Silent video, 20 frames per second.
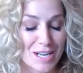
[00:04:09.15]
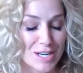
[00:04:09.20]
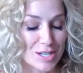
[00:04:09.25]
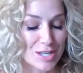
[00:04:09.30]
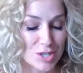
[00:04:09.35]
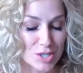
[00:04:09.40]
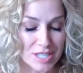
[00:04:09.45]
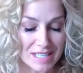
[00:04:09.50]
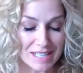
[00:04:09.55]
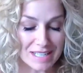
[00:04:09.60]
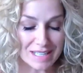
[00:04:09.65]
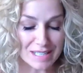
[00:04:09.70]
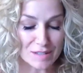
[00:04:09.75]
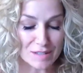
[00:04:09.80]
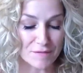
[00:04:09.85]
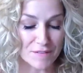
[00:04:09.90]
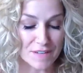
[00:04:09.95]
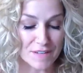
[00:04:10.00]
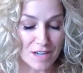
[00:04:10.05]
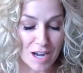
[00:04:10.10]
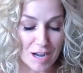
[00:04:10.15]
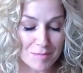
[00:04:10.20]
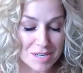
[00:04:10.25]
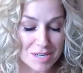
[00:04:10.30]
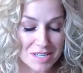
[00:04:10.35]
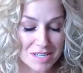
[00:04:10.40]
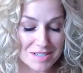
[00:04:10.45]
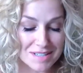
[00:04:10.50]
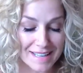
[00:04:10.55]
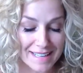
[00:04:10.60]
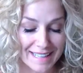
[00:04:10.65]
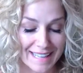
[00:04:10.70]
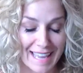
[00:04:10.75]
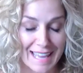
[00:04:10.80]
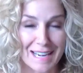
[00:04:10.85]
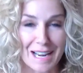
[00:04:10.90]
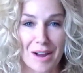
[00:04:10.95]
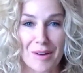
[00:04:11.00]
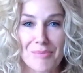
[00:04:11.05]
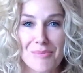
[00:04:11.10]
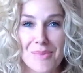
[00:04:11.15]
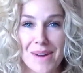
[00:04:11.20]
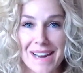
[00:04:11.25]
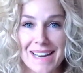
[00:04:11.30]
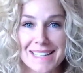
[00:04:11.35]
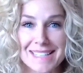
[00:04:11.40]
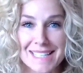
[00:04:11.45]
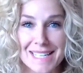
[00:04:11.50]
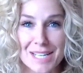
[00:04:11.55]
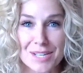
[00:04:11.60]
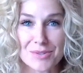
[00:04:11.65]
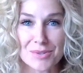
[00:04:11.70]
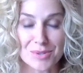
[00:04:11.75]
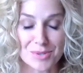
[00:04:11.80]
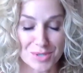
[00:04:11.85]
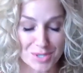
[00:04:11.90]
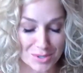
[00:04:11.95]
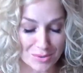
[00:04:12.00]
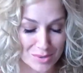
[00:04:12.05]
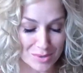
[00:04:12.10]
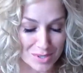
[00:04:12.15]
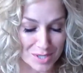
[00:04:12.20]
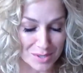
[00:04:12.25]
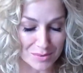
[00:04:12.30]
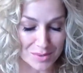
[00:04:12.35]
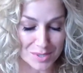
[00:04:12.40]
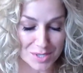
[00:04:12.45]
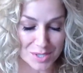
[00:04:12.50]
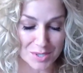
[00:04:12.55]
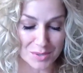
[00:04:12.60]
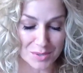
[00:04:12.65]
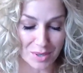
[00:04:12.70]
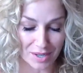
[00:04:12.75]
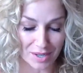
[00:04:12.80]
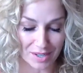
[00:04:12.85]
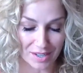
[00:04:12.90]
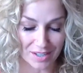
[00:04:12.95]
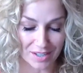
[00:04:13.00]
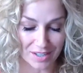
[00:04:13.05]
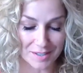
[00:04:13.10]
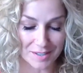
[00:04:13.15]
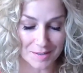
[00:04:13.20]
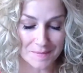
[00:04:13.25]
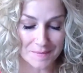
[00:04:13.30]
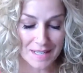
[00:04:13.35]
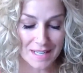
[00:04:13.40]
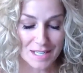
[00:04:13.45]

She is phenomenal. I cannot wait to introduce you to her.